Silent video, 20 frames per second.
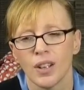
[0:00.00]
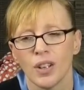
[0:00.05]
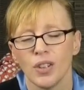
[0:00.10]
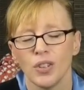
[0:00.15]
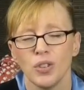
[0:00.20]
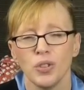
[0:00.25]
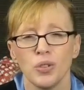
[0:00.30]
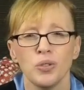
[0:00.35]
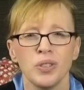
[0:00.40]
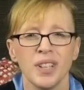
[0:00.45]

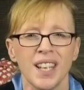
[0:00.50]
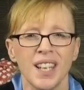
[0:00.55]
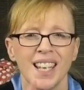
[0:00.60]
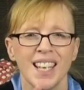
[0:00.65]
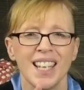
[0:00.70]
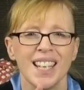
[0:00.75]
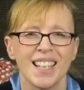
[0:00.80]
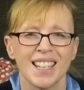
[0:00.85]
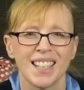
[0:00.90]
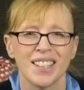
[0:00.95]
you
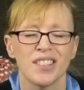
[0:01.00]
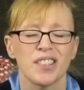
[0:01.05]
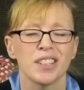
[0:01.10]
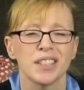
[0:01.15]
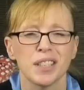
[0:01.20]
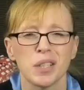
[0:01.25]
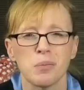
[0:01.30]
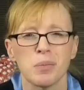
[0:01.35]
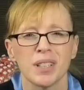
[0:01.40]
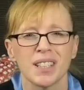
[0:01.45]
need the
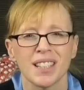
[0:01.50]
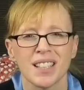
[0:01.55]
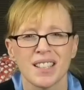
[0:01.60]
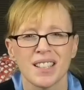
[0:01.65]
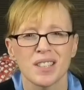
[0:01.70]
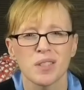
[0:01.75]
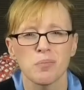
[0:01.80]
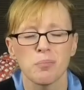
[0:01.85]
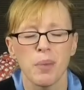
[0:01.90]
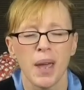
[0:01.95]

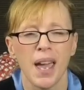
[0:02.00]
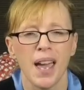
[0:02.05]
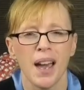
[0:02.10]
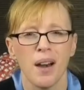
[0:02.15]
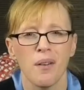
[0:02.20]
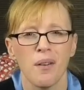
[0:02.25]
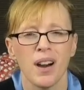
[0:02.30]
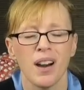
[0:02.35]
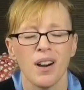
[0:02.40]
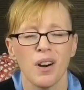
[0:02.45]
limitless
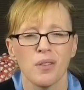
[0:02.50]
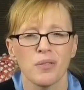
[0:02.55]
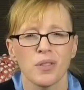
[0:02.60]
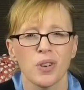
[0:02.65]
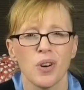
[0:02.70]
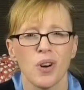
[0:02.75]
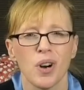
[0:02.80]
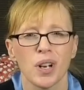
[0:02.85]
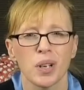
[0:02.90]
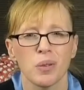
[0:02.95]
power of
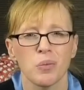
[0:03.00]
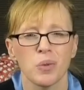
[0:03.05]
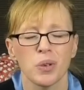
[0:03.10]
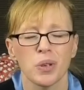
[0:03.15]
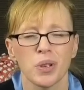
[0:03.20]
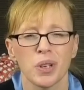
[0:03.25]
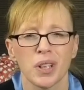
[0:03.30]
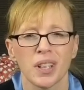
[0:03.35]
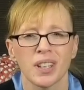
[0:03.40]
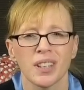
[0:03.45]
God at
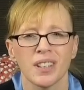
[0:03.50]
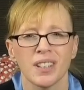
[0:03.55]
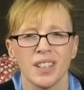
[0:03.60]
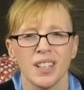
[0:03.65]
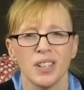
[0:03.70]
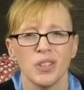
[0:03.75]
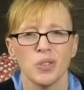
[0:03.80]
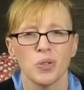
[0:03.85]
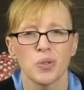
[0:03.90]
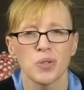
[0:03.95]
work
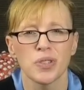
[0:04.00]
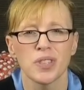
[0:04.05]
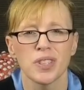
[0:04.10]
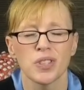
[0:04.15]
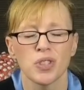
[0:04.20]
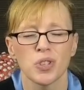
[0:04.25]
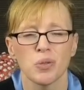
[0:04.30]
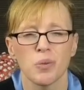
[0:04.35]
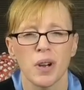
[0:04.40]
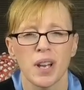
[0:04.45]
in your
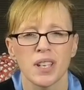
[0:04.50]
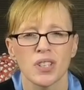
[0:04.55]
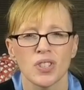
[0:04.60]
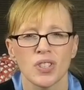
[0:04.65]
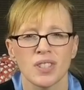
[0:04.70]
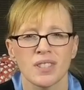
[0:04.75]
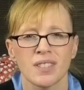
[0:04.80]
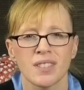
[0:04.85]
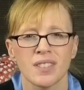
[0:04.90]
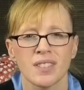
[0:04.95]

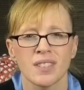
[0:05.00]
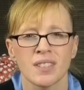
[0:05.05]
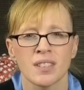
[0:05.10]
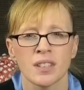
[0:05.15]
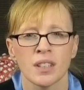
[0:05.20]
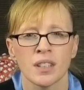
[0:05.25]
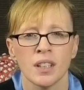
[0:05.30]
situations.